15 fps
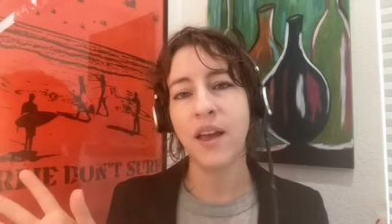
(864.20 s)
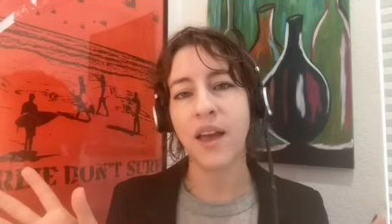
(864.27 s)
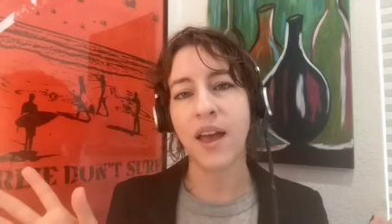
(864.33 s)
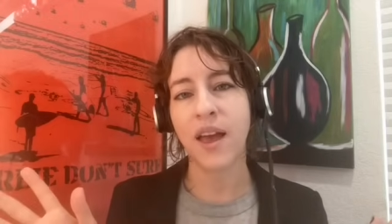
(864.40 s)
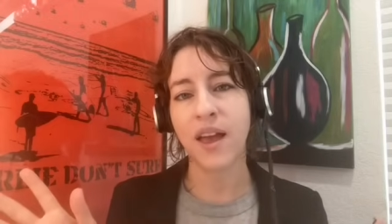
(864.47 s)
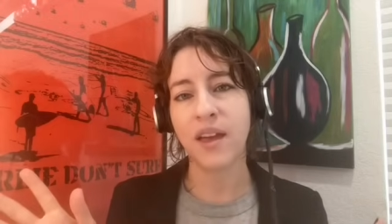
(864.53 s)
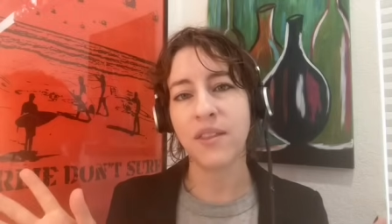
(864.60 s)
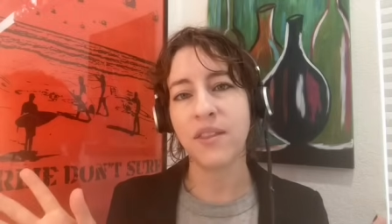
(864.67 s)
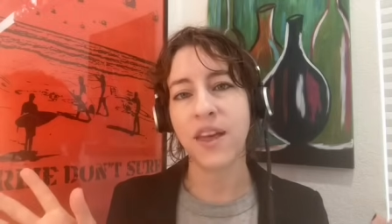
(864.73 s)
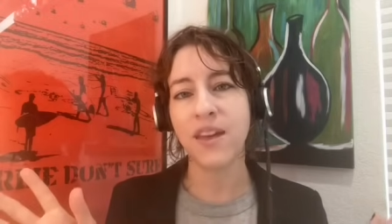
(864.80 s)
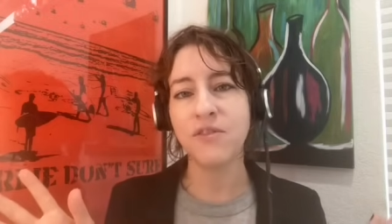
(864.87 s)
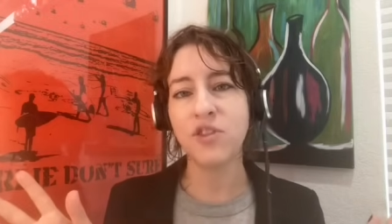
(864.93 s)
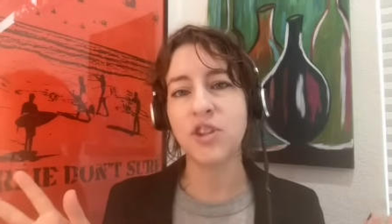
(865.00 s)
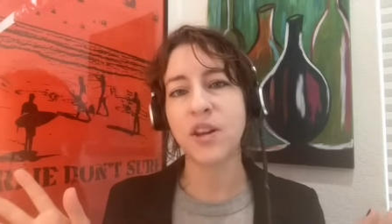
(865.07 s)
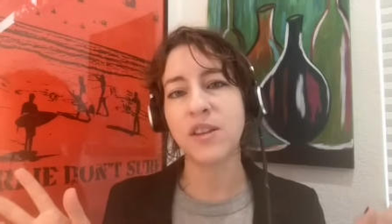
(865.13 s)
and
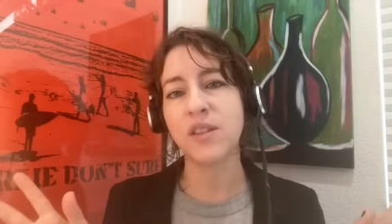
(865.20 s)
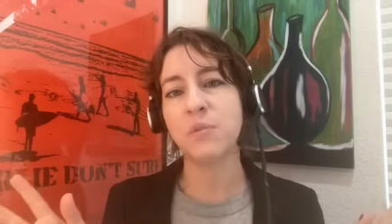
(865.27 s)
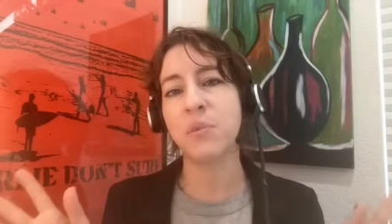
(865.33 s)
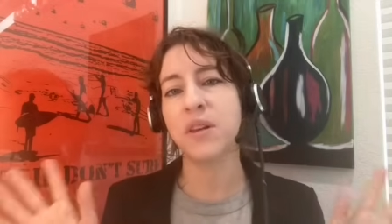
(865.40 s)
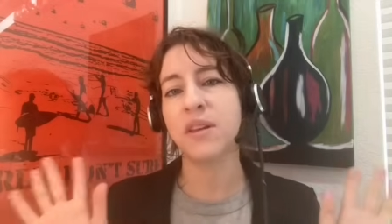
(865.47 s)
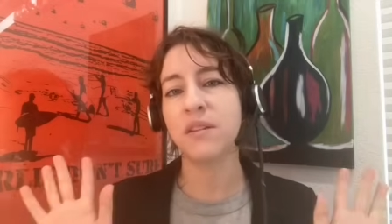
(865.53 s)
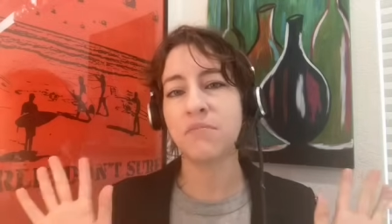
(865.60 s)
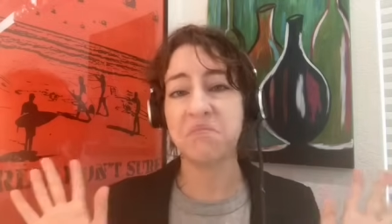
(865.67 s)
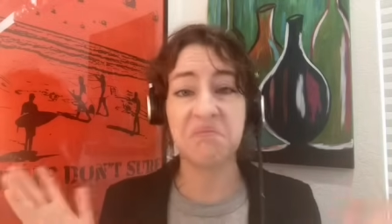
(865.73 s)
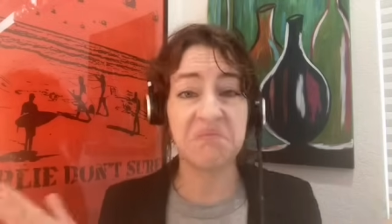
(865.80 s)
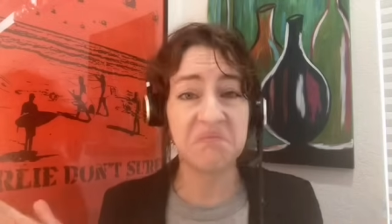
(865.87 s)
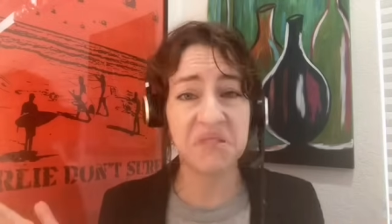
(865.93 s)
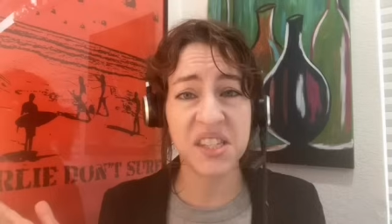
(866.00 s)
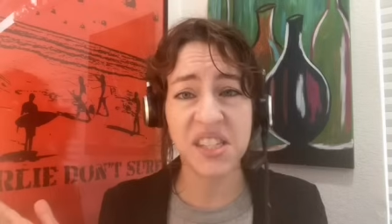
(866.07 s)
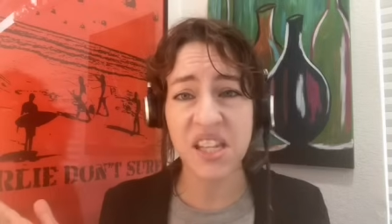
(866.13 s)
they've just been
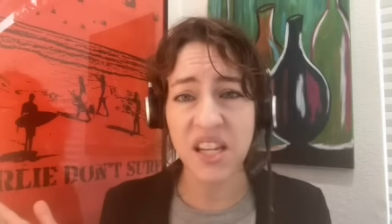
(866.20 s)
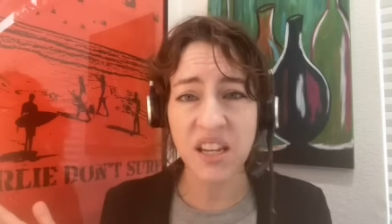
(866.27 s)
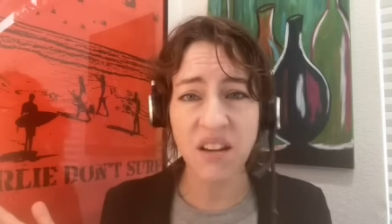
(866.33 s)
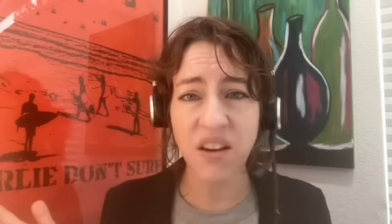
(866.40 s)
sitting